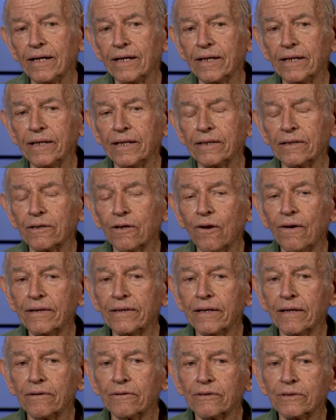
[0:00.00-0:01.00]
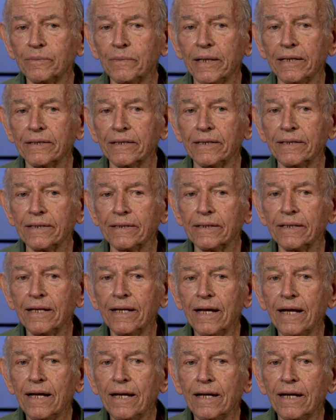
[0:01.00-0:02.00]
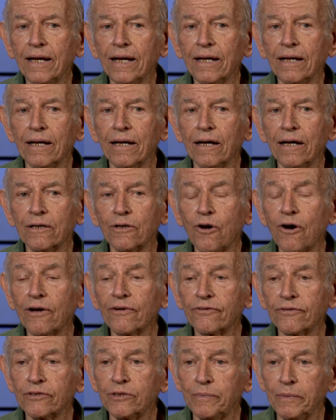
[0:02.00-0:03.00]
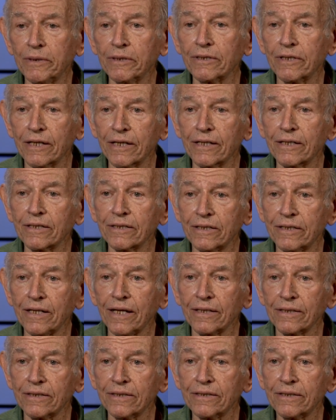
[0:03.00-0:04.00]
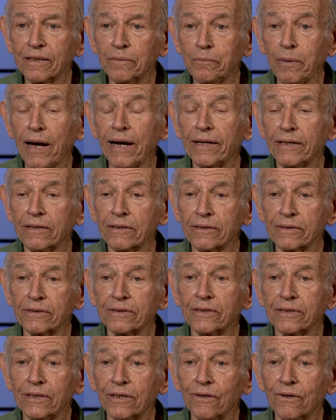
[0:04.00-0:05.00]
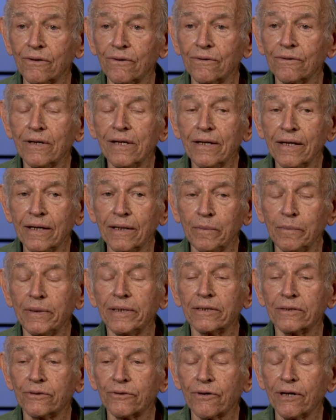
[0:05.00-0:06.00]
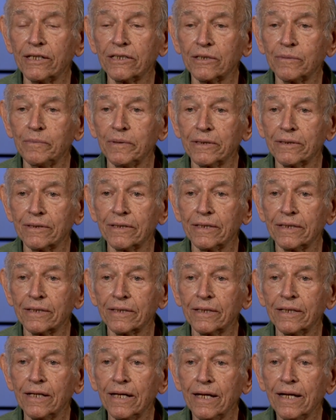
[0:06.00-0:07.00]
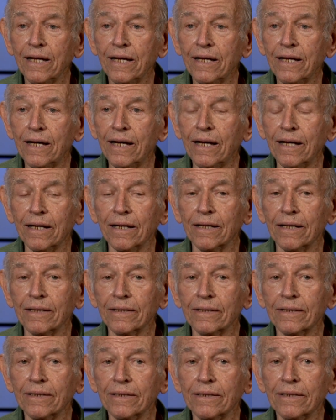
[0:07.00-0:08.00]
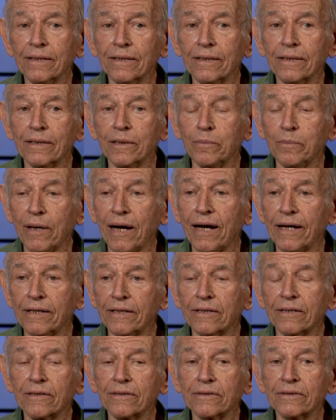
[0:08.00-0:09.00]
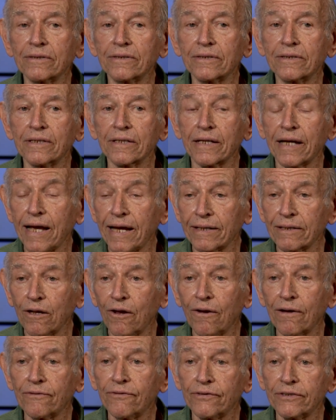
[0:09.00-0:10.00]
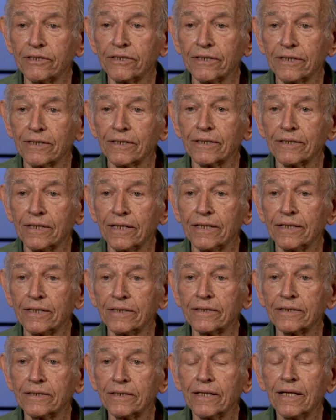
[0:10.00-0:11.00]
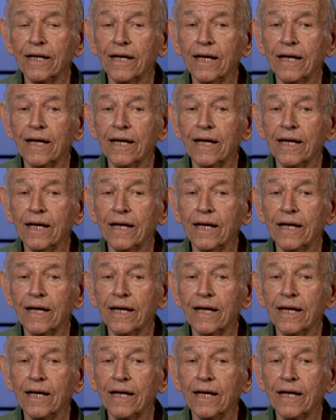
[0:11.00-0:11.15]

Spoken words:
in Lawndale was mainly an office building in a sense. Buyers, administration building, the buyers, the catalog facilities,